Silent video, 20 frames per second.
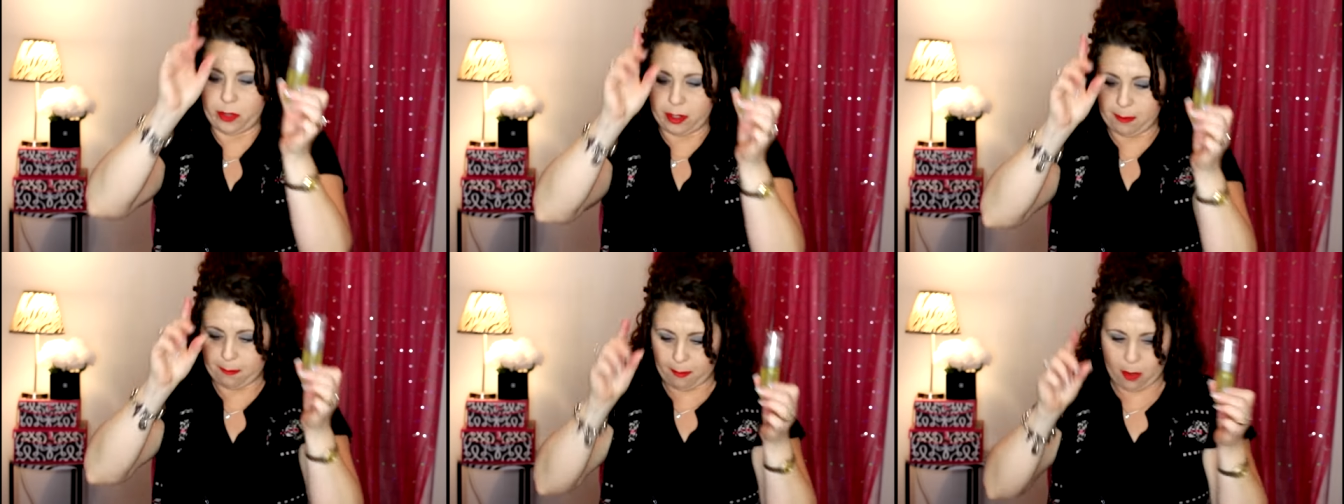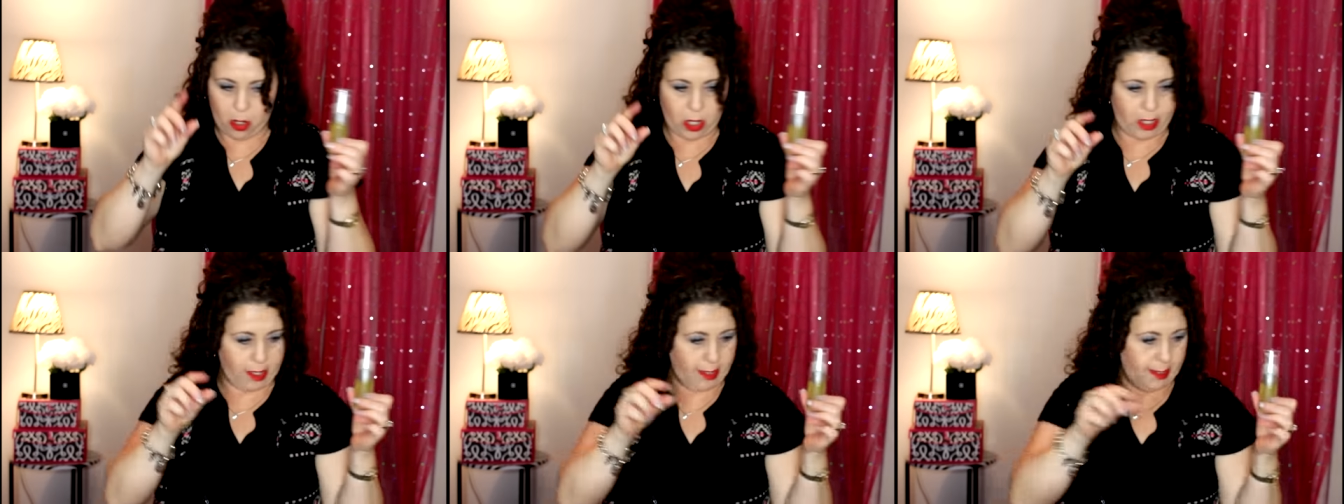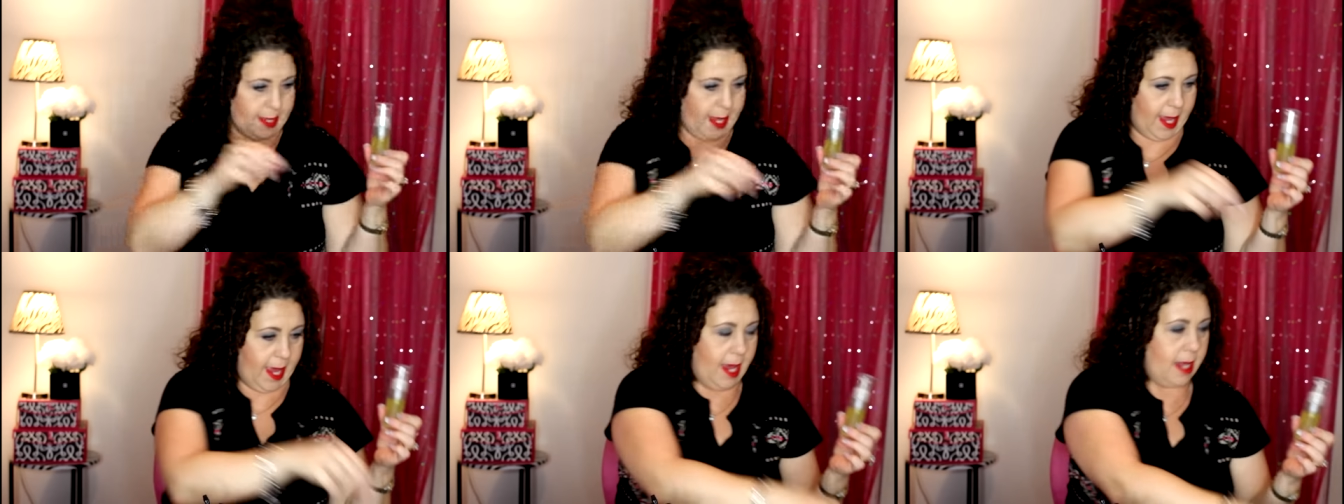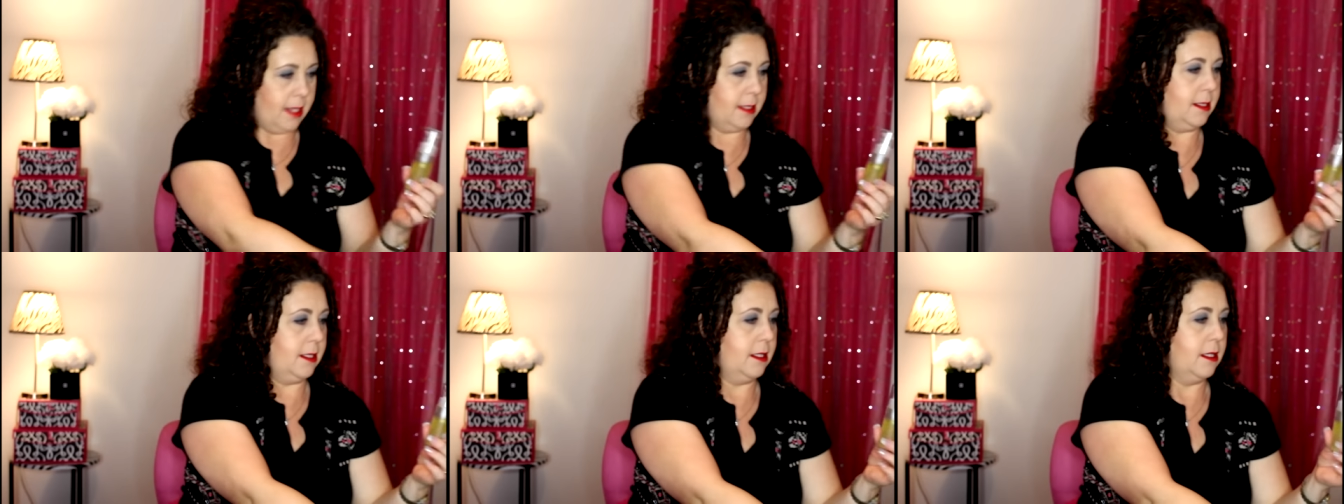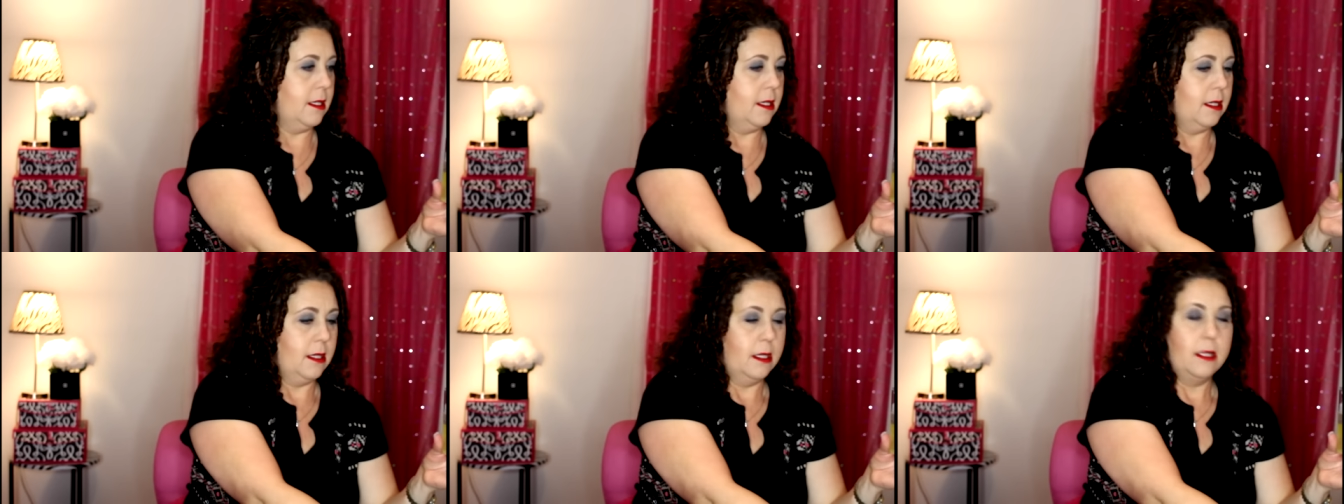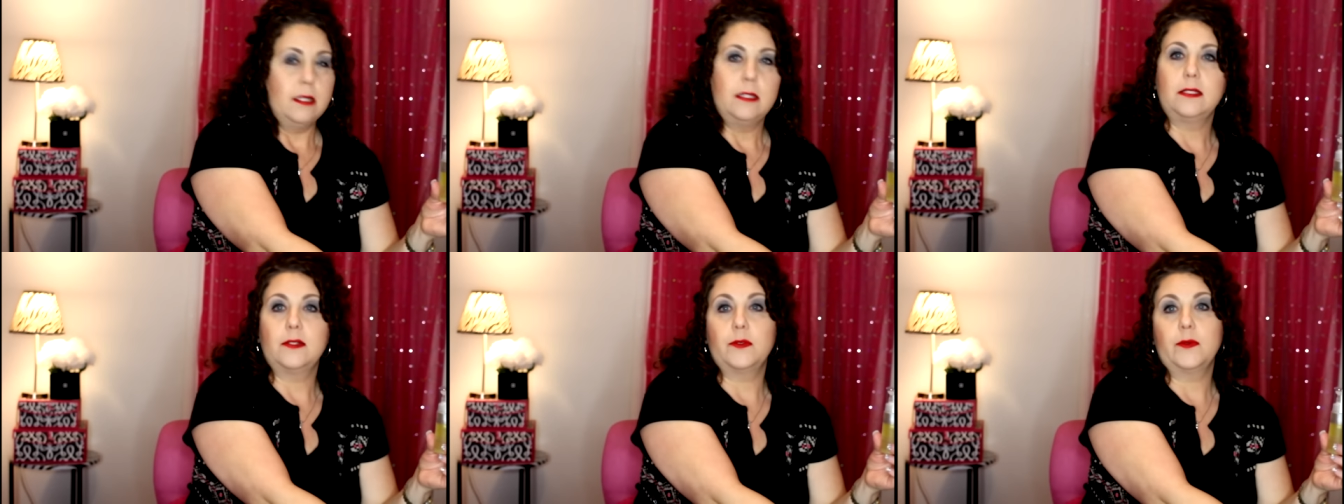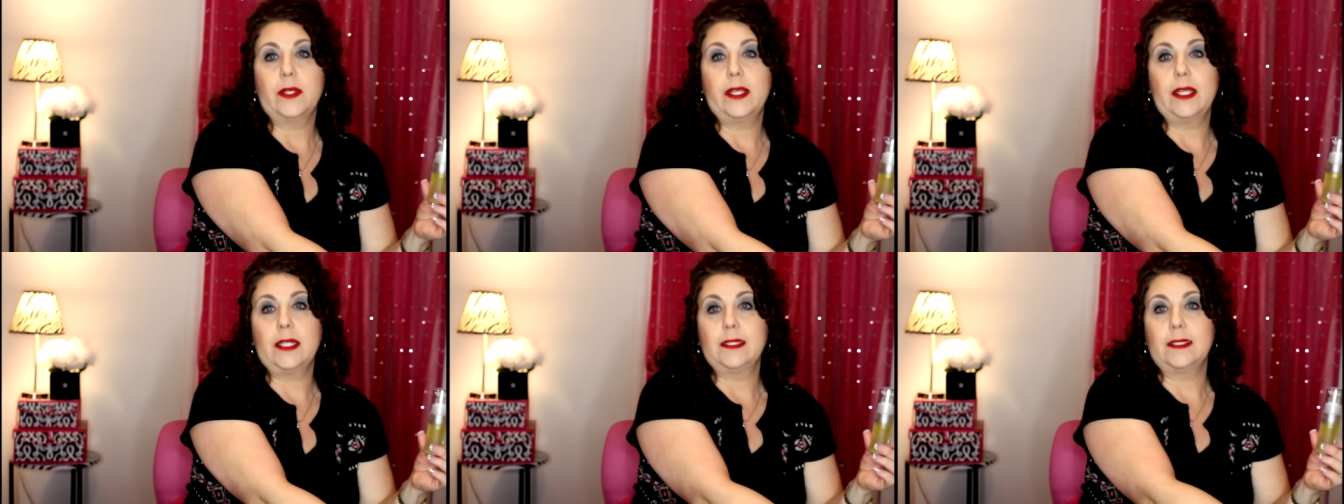to mark that so
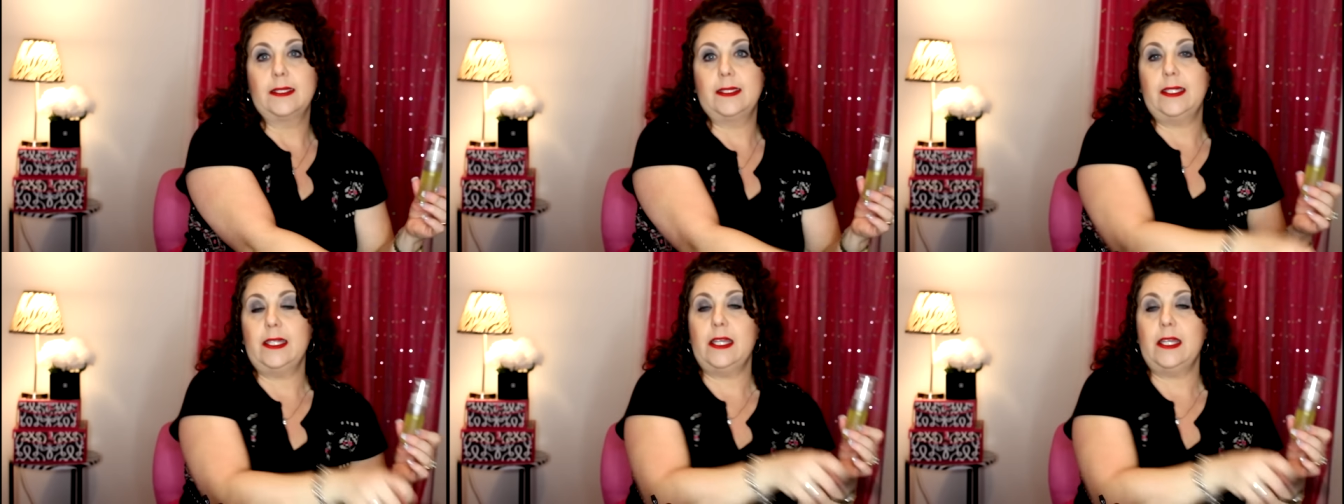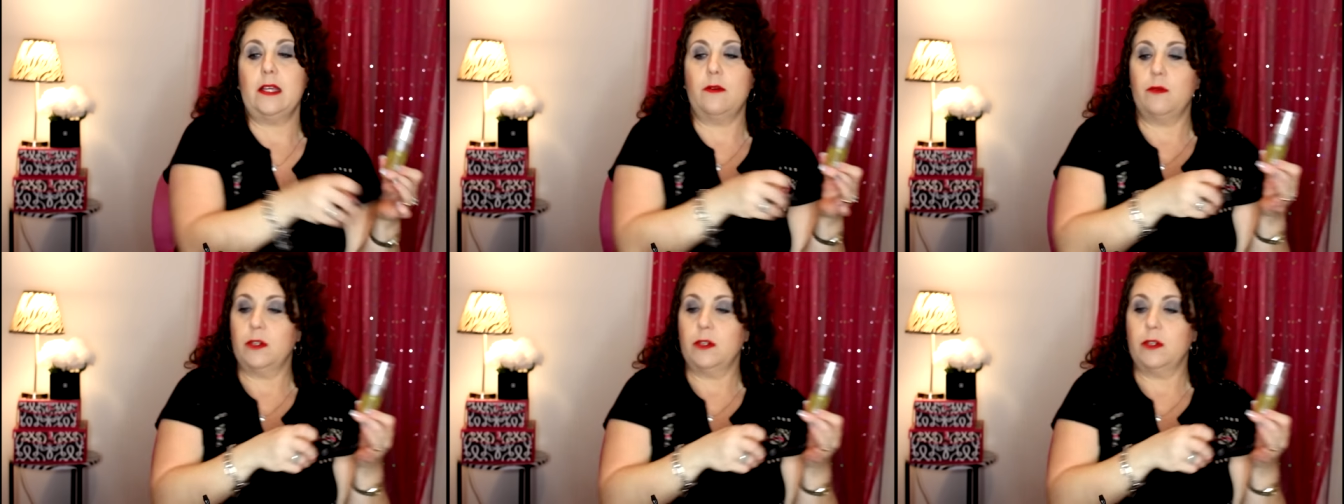we can see,